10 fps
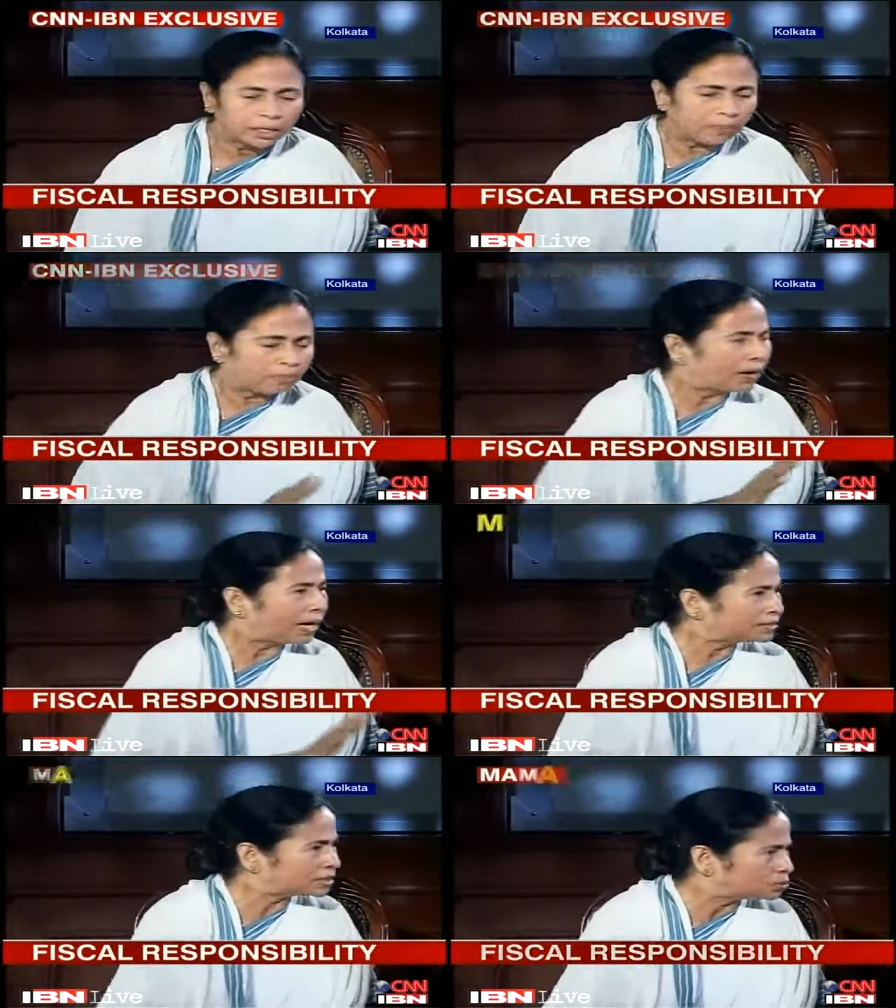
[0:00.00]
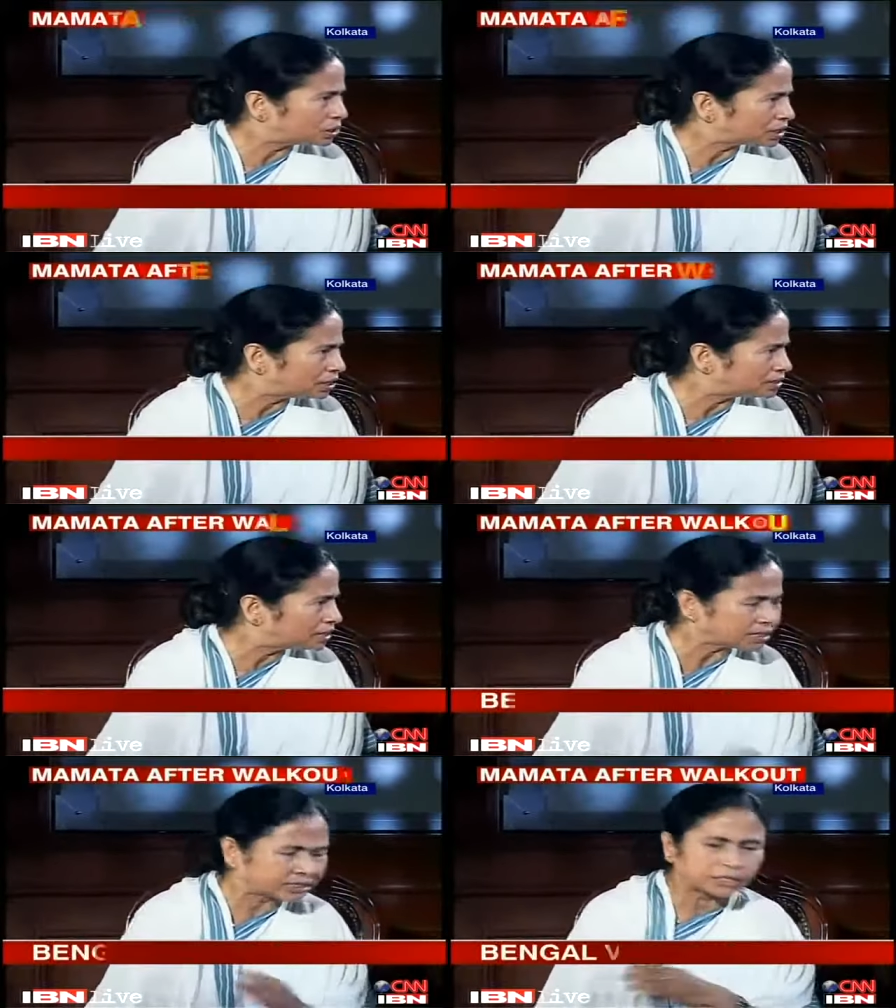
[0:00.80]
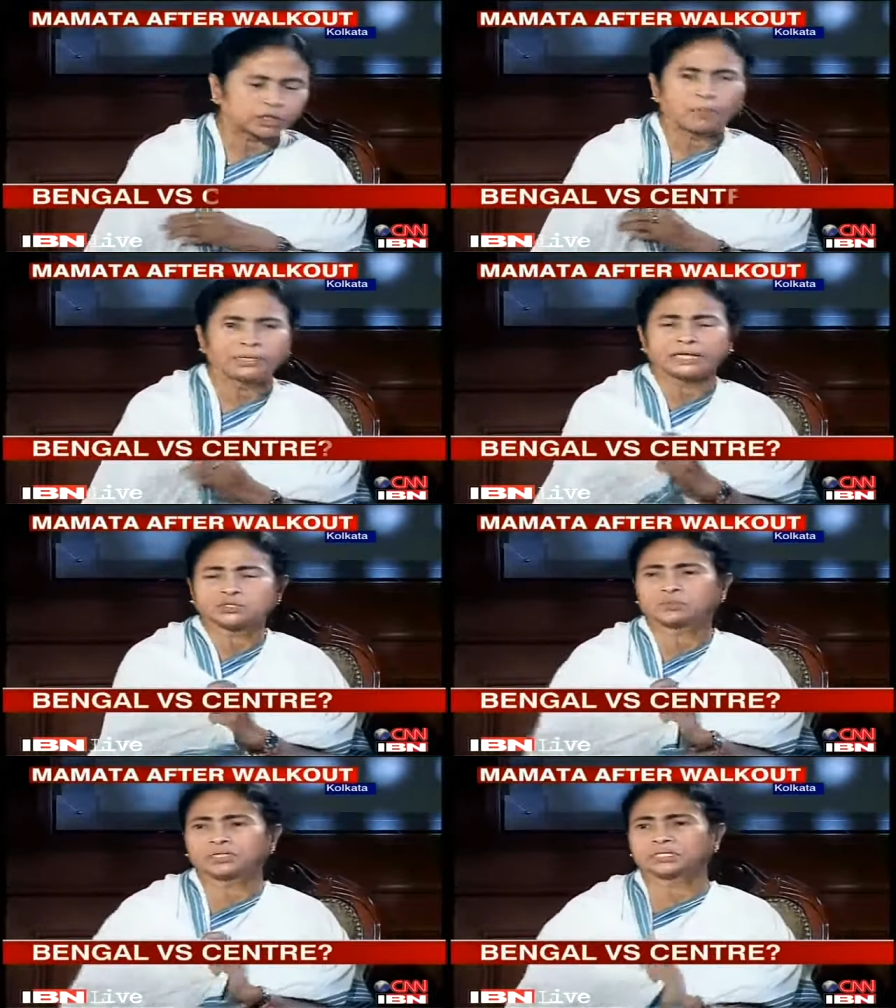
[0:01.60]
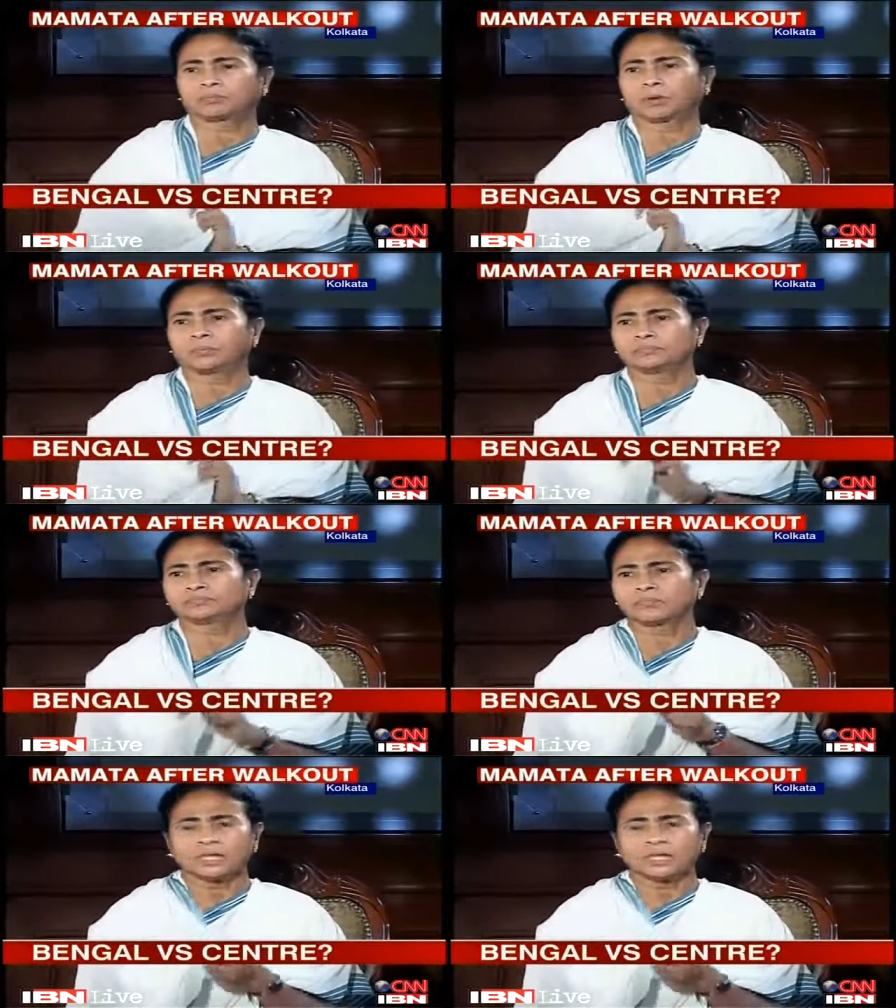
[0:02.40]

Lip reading: If flood situation is there, state government has to face the problem.